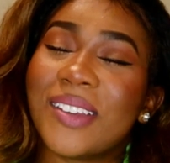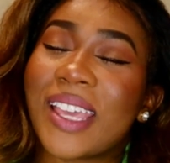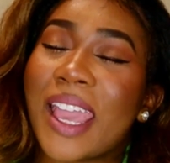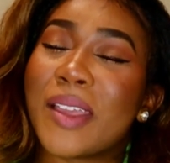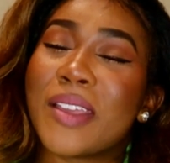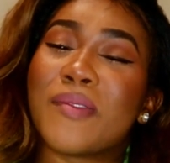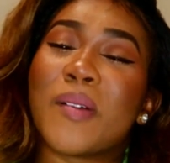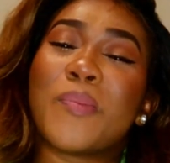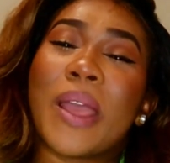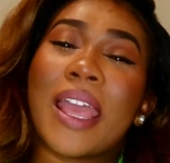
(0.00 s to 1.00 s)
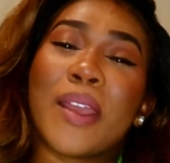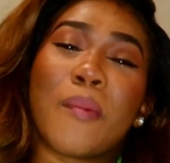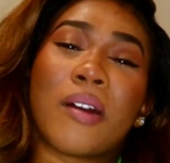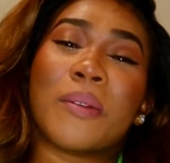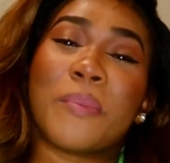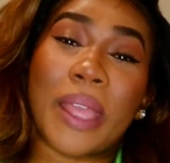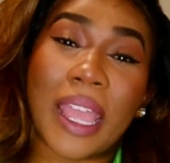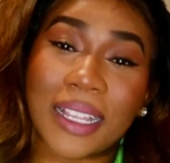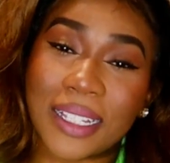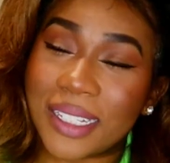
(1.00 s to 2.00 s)
you can't even pay him on the
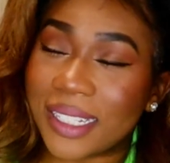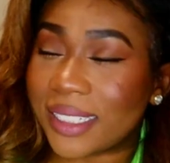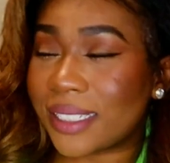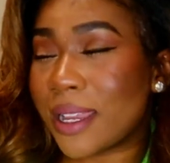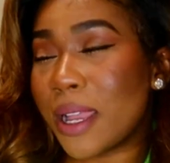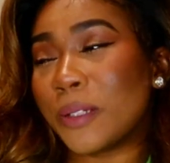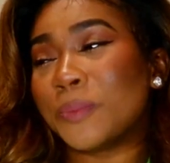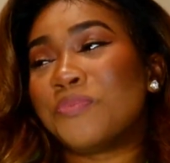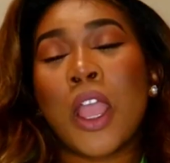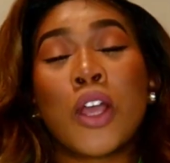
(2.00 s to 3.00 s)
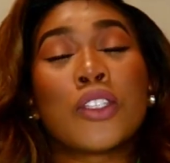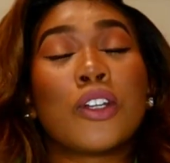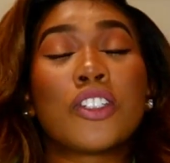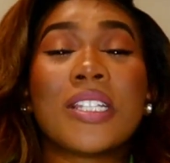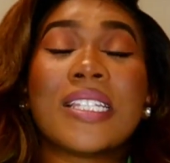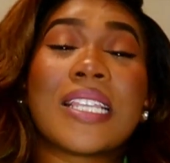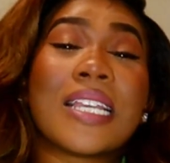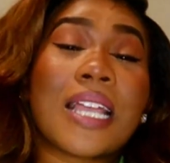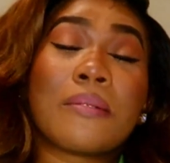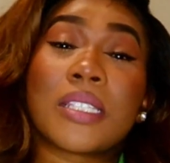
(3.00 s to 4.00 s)
back good, child. So she
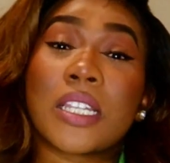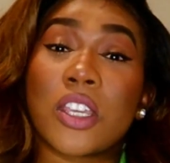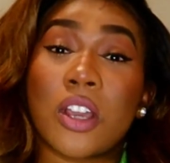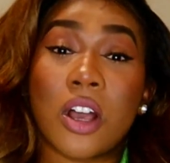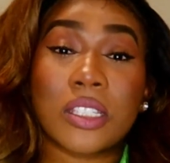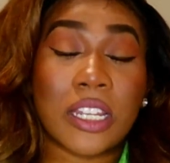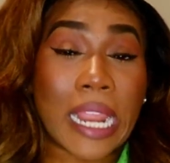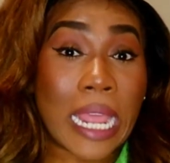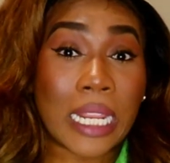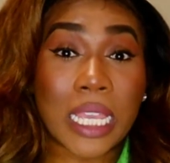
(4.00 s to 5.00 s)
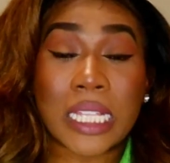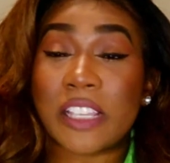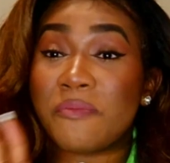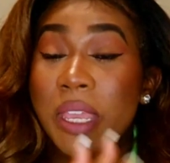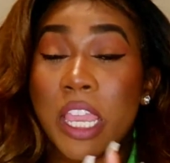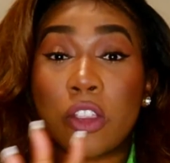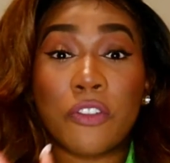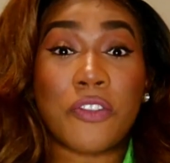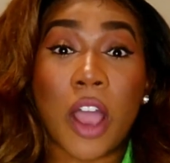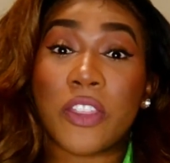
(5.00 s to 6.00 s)
says, I'm sick of y'all shenanigans, and me and your
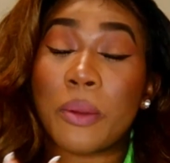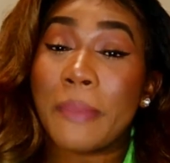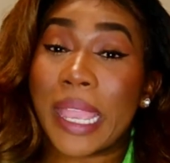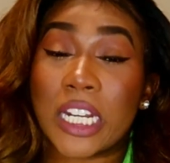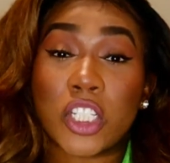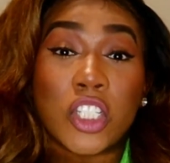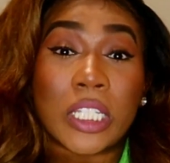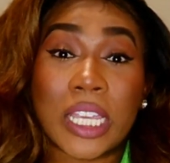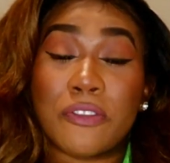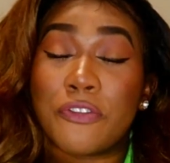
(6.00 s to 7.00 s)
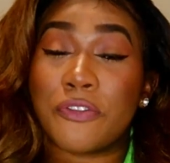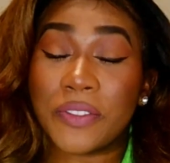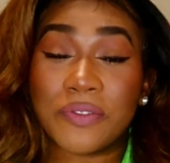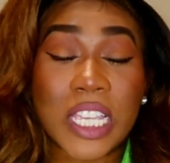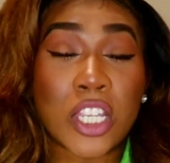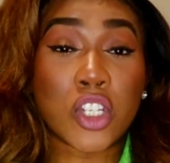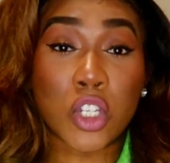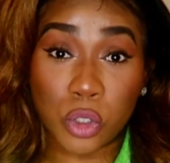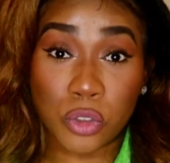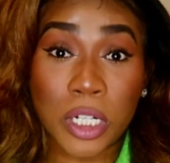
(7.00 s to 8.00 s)
father managed to give 15
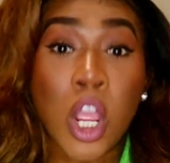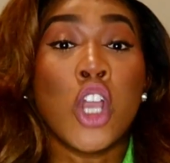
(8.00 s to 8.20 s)
children